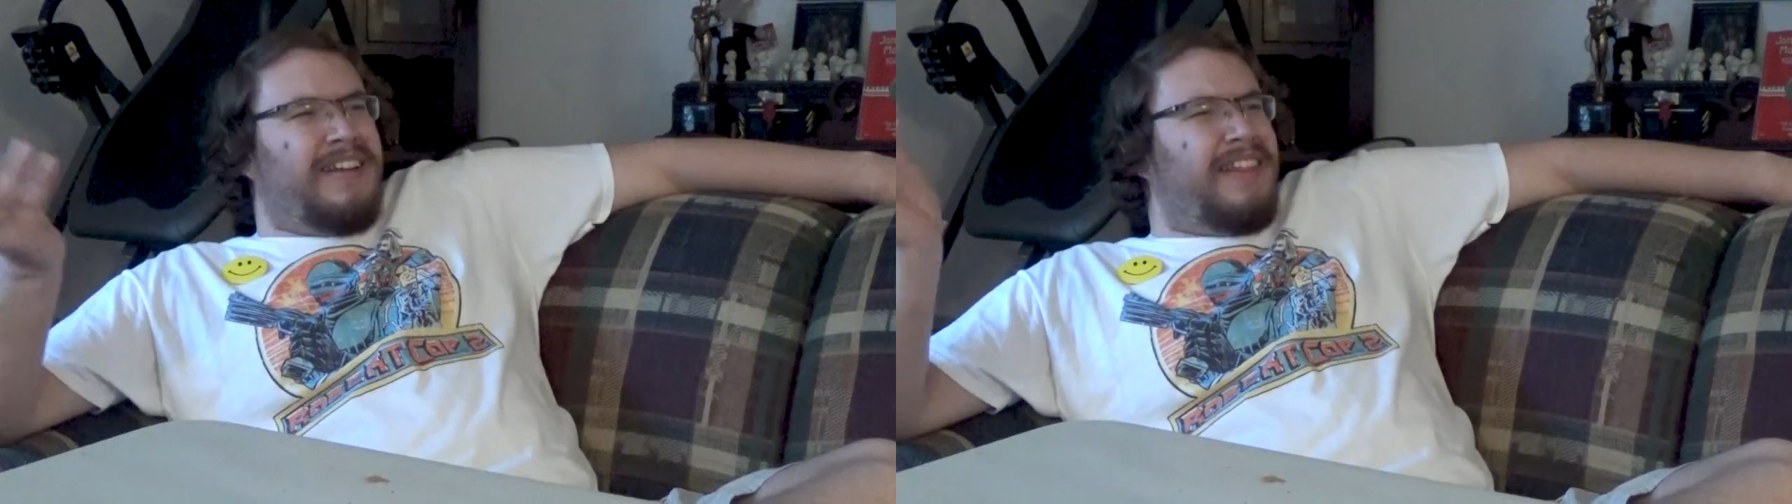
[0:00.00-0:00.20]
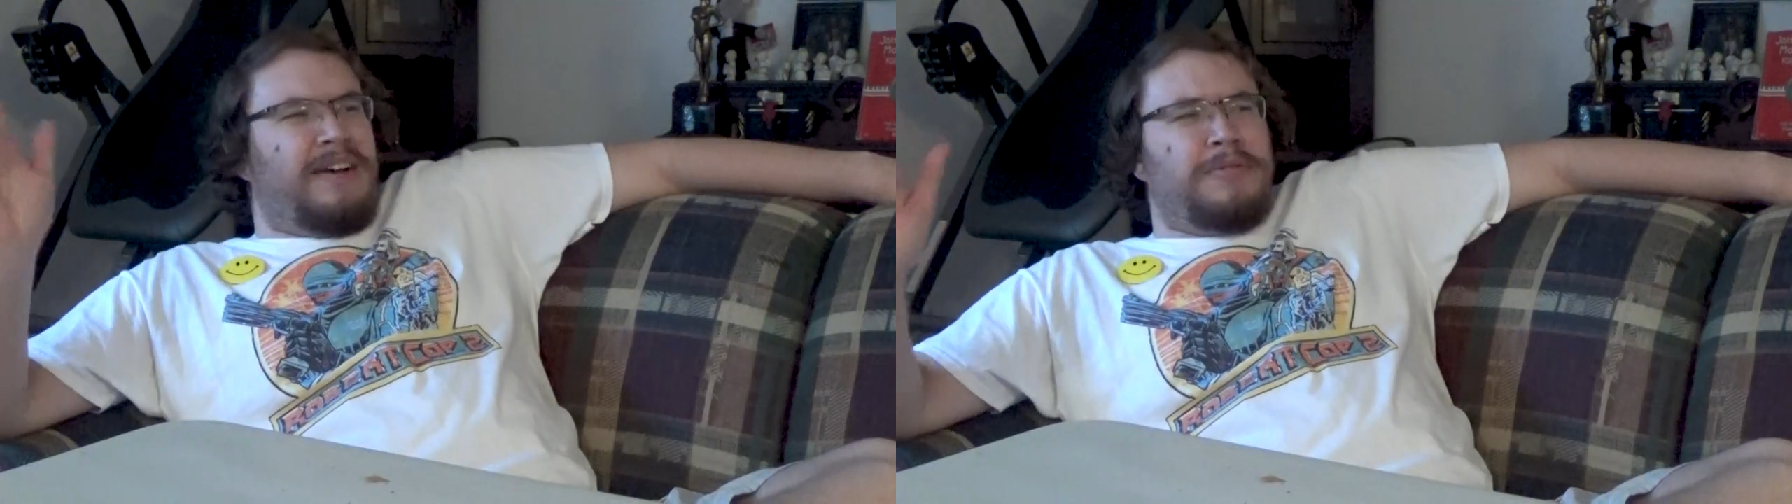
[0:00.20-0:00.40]

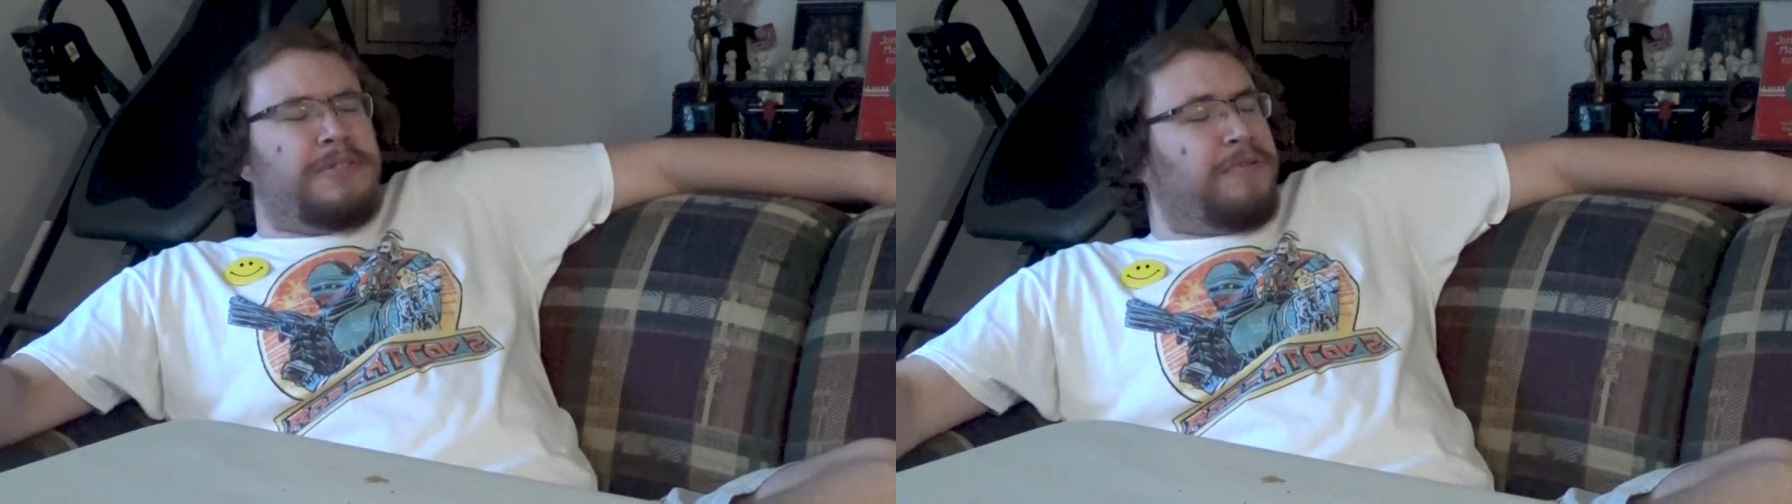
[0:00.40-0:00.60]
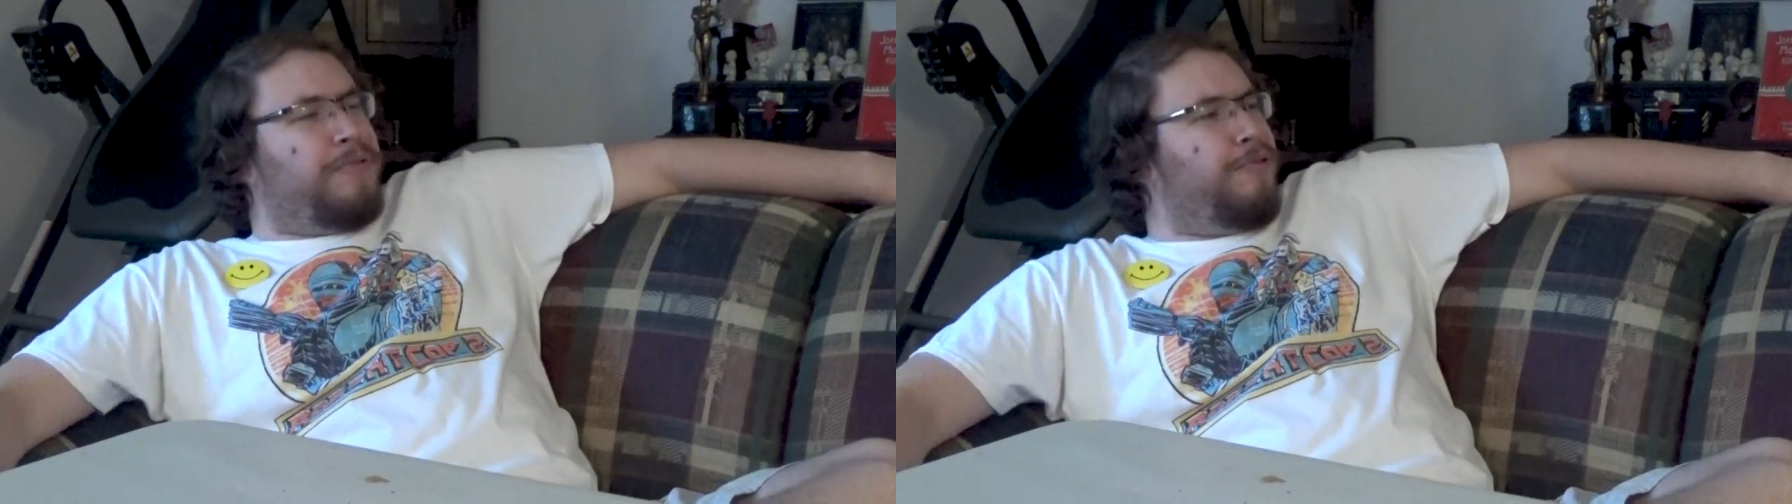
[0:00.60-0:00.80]
That was
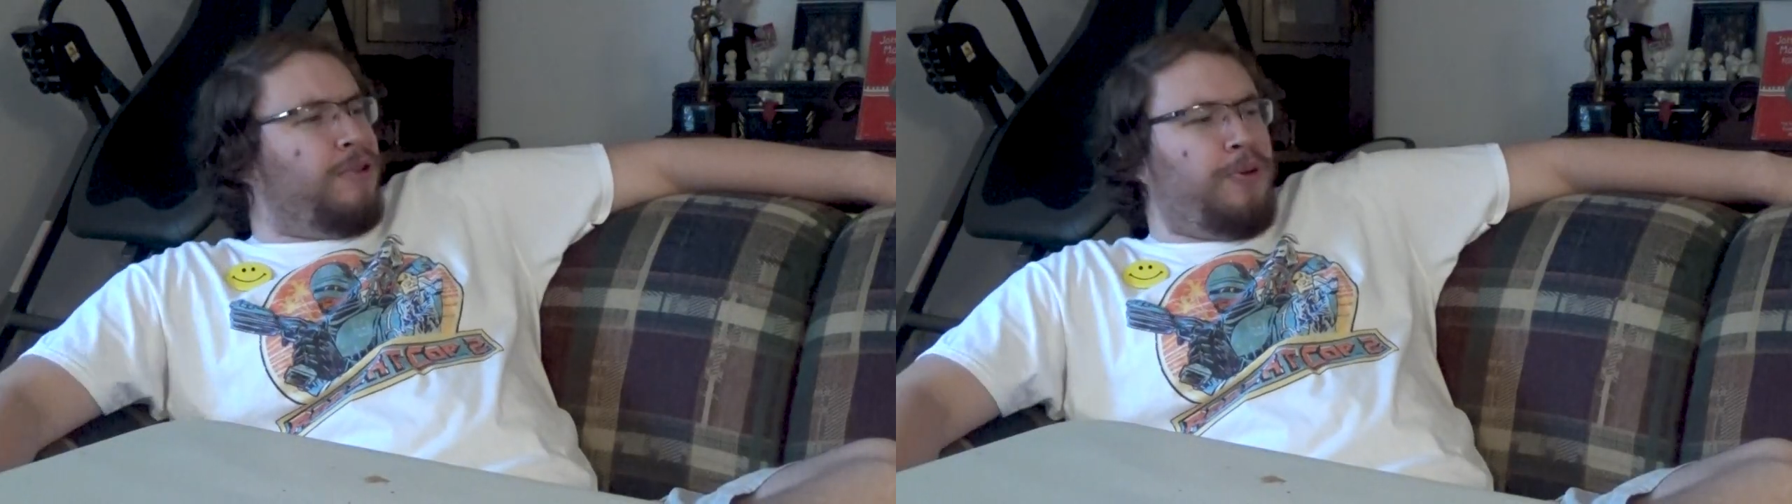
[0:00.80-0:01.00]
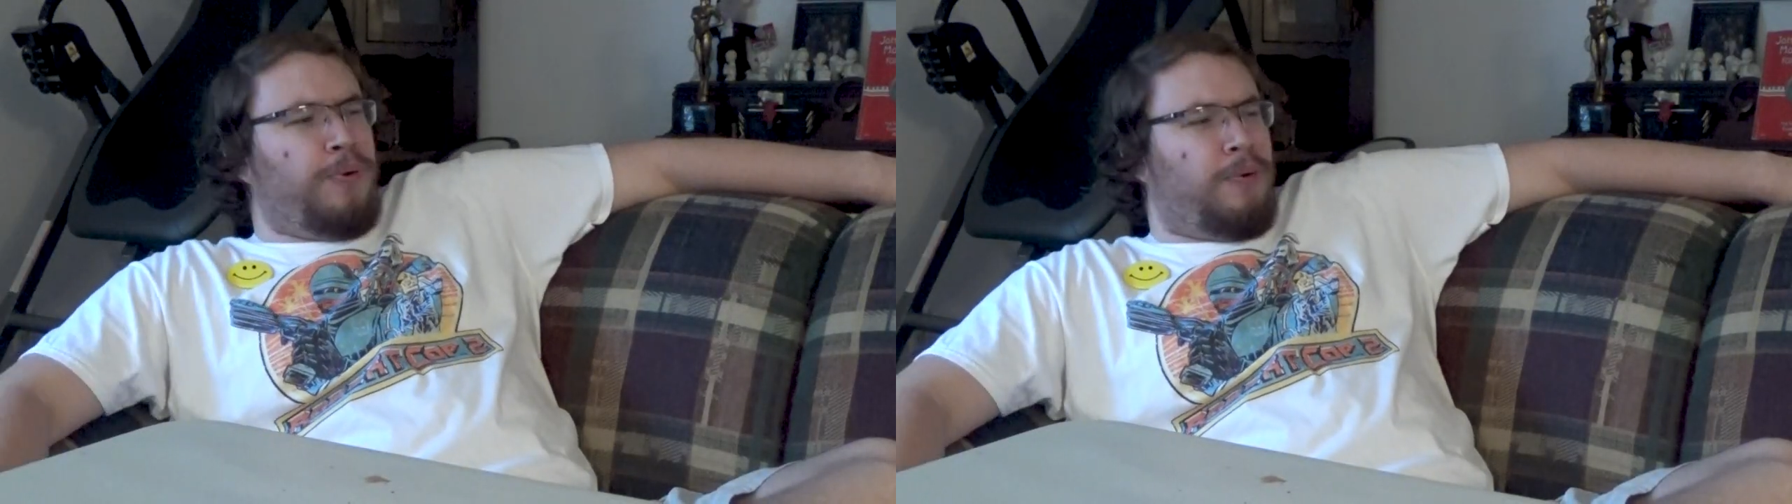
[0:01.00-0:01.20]
a
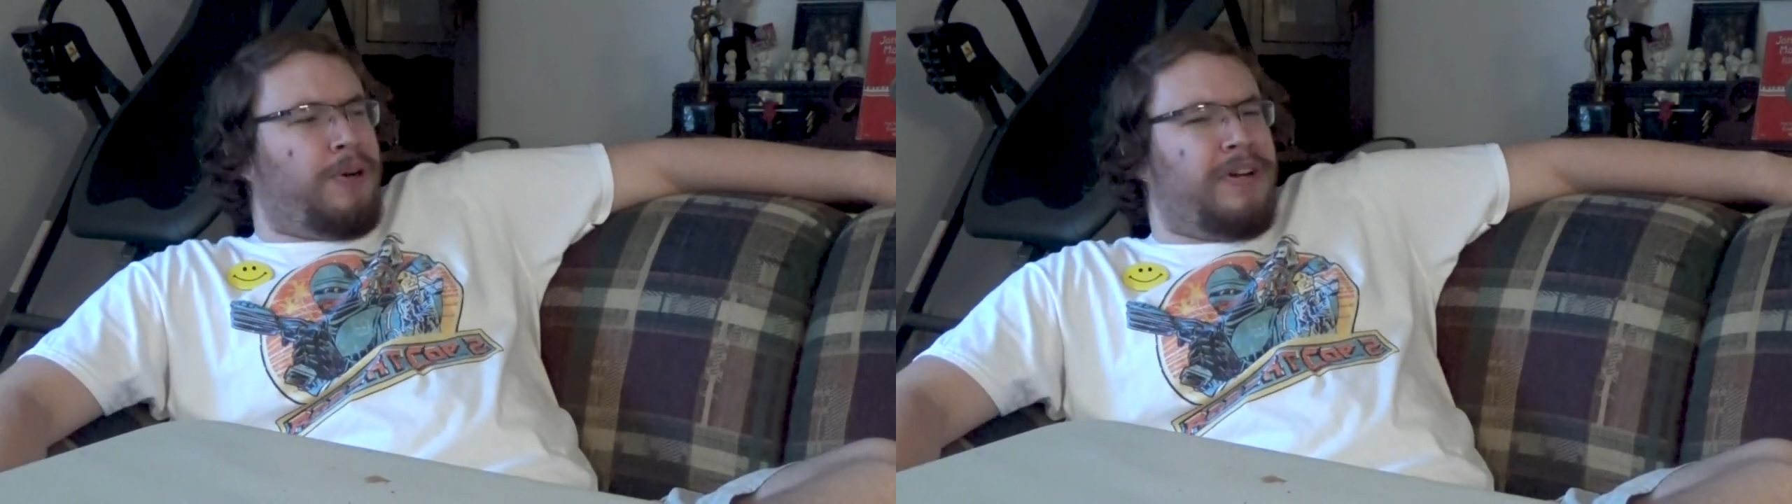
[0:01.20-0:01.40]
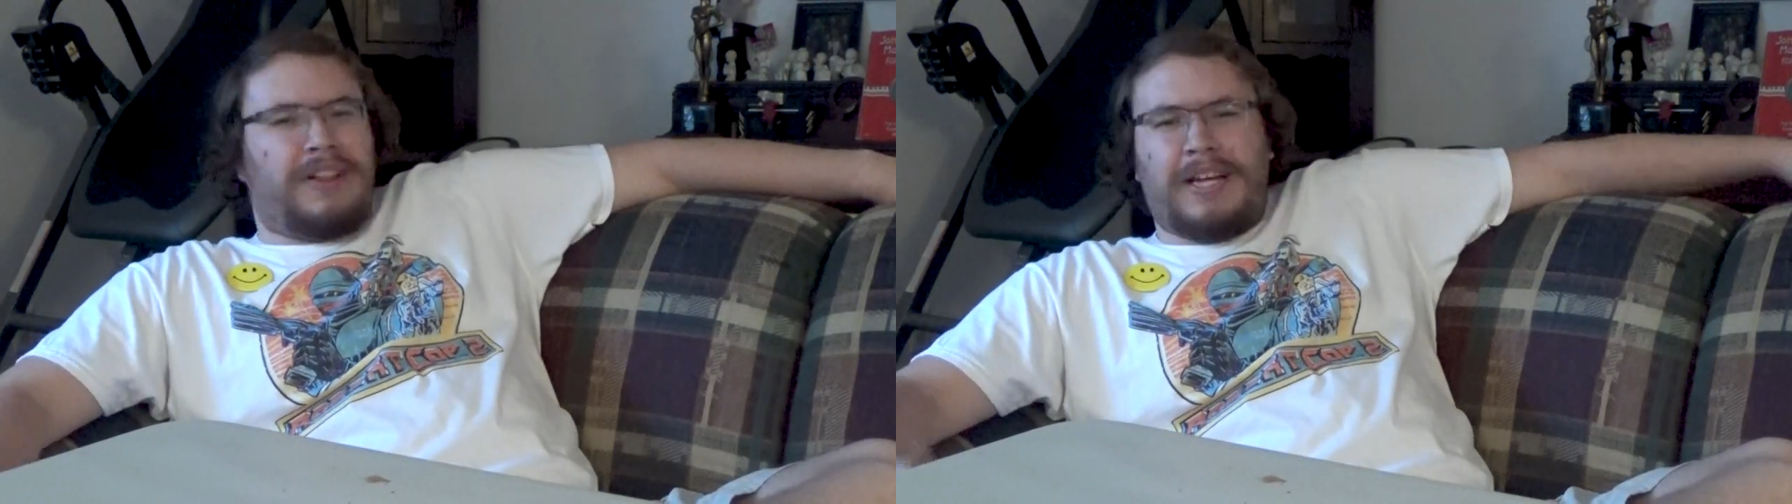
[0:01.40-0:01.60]
fluke.